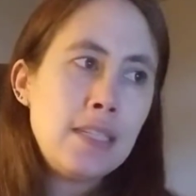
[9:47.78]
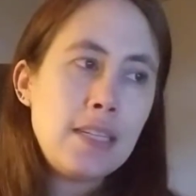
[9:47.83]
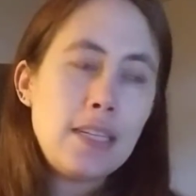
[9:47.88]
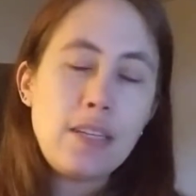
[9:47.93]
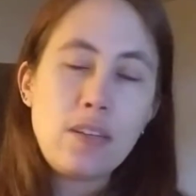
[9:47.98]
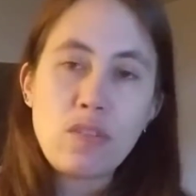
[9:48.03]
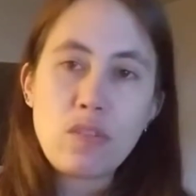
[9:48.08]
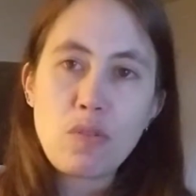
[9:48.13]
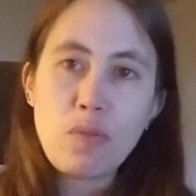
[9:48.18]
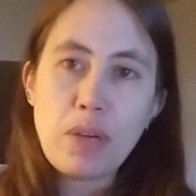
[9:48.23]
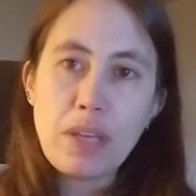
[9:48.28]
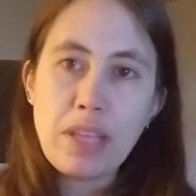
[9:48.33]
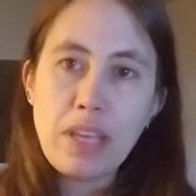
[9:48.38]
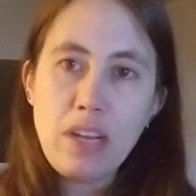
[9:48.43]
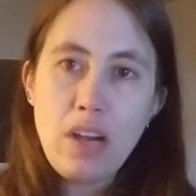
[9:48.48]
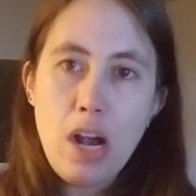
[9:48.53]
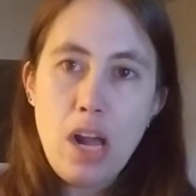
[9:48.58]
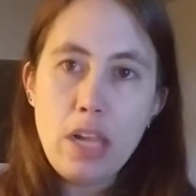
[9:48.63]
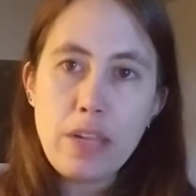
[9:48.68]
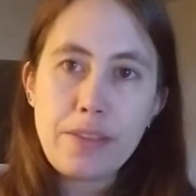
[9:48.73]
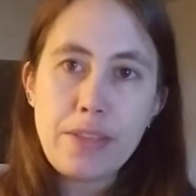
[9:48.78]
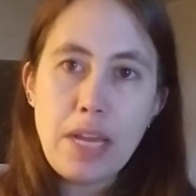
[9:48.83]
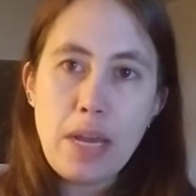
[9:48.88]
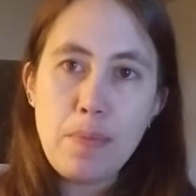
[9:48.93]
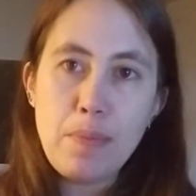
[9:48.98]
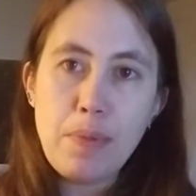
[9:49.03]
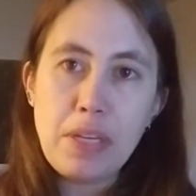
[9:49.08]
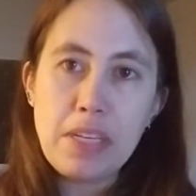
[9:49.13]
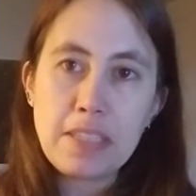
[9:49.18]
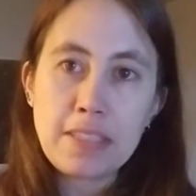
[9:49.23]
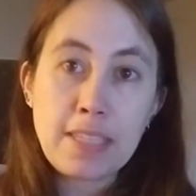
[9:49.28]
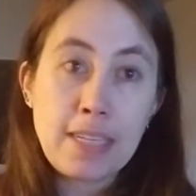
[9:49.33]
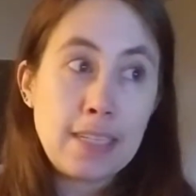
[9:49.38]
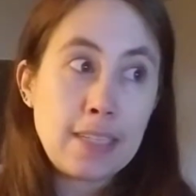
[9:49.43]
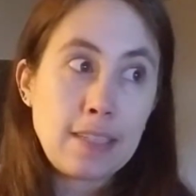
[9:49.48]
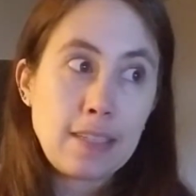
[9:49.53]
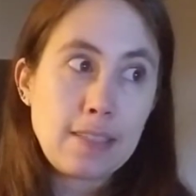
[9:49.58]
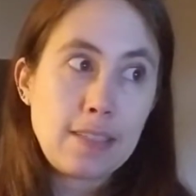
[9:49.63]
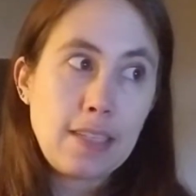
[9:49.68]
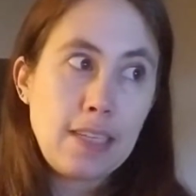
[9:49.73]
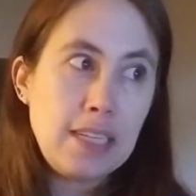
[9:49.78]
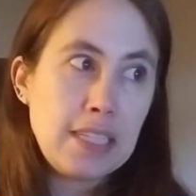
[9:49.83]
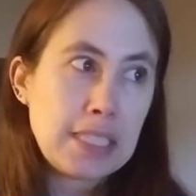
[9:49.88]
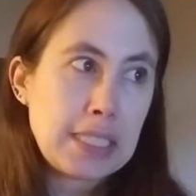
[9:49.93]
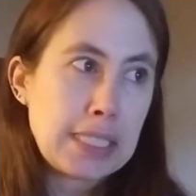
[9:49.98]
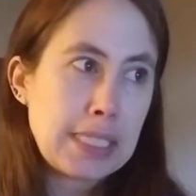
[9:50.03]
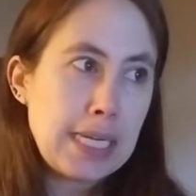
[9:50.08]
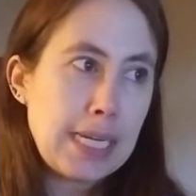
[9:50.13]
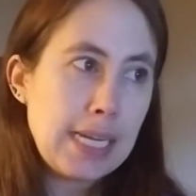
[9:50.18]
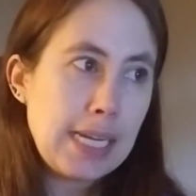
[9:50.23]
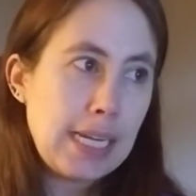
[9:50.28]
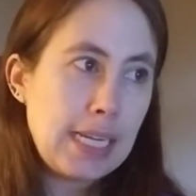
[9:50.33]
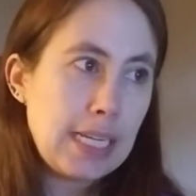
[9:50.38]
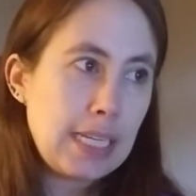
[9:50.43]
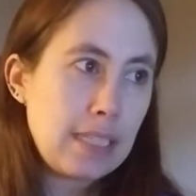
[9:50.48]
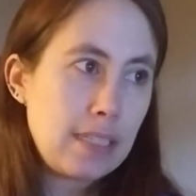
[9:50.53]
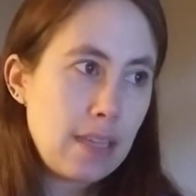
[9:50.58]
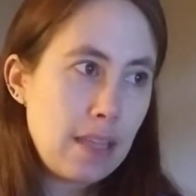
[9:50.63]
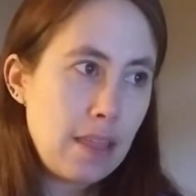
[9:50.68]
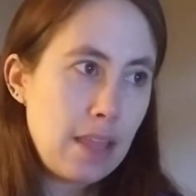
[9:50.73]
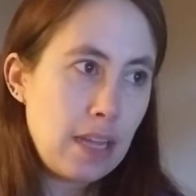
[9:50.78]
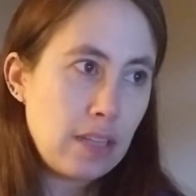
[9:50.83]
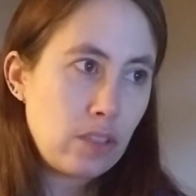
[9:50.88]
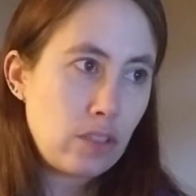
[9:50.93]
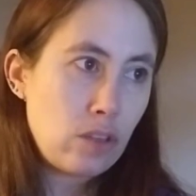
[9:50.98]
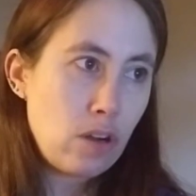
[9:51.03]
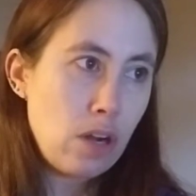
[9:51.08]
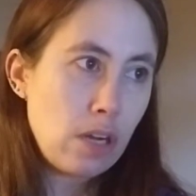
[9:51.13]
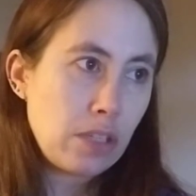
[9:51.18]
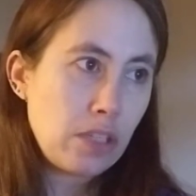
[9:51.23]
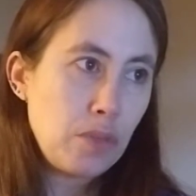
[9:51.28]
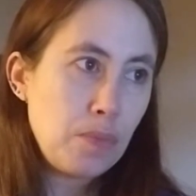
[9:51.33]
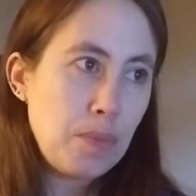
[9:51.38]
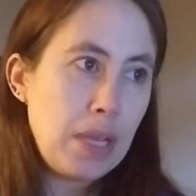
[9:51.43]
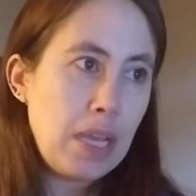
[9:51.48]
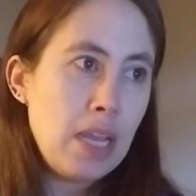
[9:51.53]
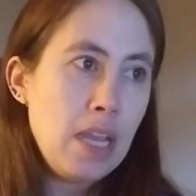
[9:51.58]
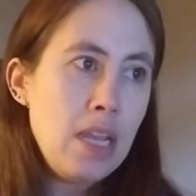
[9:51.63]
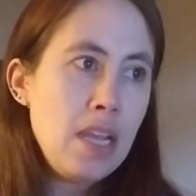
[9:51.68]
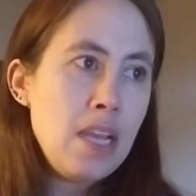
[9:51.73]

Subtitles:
I don't know why they call it that because honestly, it's not that strong to me.